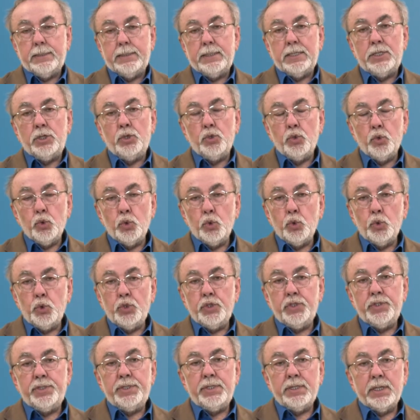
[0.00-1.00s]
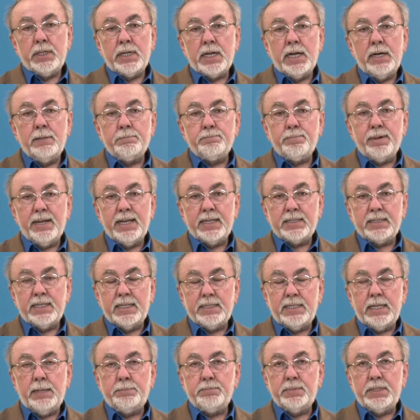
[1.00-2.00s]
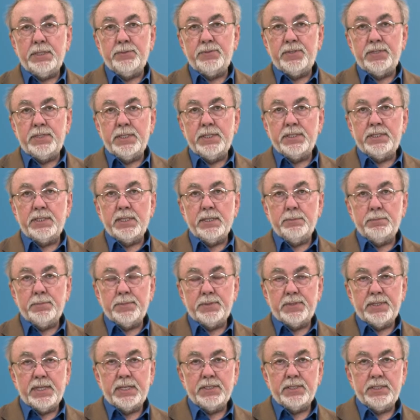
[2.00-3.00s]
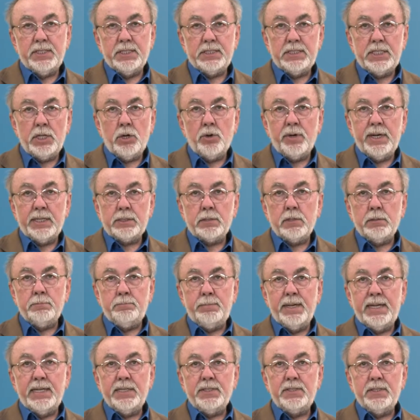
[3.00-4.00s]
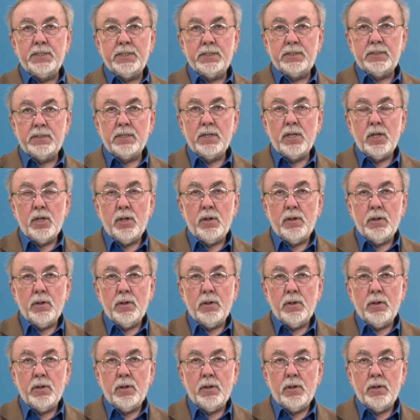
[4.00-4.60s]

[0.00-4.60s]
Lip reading: use complex adaptive systems as the theoretical basis